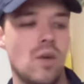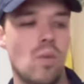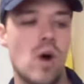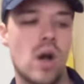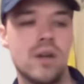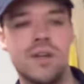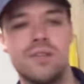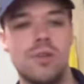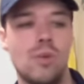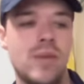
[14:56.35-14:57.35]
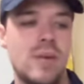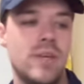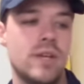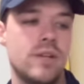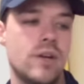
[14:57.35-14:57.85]
Water, Lil Baby
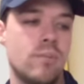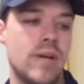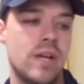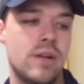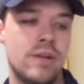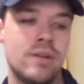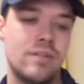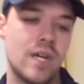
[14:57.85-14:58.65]
could have been better.